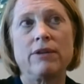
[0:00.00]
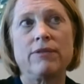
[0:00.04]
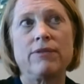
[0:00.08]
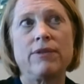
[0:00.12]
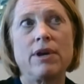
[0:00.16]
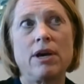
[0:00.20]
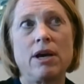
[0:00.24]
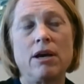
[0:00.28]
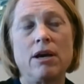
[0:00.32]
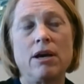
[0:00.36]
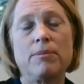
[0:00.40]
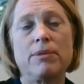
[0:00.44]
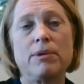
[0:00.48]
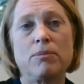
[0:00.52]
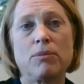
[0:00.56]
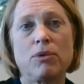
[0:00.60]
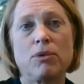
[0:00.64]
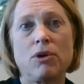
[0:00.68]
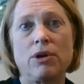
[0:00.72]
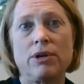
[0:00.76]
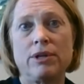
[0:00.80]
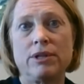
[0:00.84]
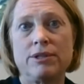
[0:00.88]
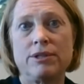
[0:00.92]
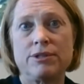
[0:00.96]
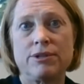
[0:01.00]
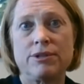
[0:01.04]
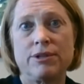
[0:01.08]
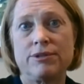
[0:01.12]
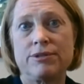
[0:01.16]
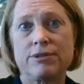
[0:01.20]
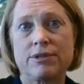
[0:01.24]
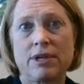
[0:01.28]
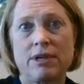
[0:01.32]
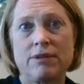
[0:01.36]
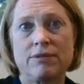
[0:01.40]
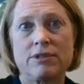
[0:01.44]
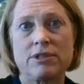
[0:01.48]
have not been brought into
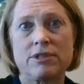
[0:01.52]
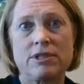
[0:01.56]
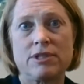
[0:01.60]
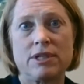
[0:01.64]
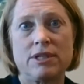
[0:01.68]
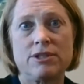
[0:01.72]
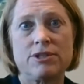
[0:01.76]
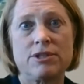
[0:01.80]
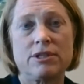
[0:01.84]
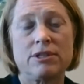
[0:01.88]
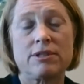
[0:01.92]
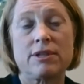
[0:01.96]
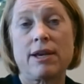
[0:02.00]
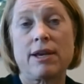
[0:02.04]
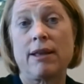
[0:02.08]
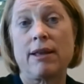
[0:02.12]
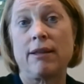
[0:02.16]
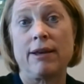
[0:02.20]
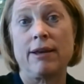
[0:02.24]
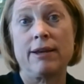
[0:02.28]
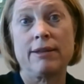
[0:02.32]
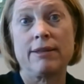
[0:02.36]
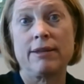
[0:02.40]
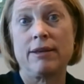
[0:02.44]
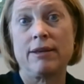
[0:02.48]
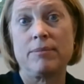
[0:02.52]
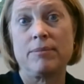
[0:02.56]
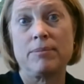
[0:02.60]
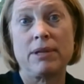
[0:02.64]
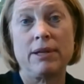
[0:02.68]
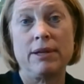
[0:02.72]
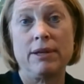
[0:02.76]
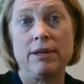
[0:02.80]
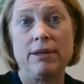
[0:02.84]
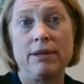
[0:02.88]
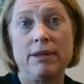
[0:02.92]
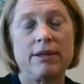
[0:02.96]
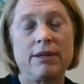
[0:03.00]
those conversations. I like that
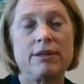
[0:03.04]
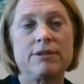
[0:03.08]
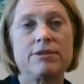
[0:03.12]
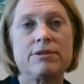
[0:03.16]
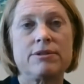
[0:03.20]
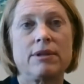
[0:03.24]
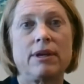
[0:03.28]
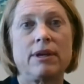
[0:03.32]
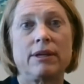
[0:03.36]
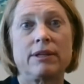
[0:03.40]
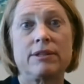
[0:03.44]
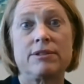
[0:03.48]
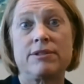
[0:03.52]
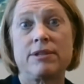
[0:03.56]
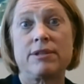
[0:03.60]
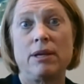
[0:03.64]
plan. That's like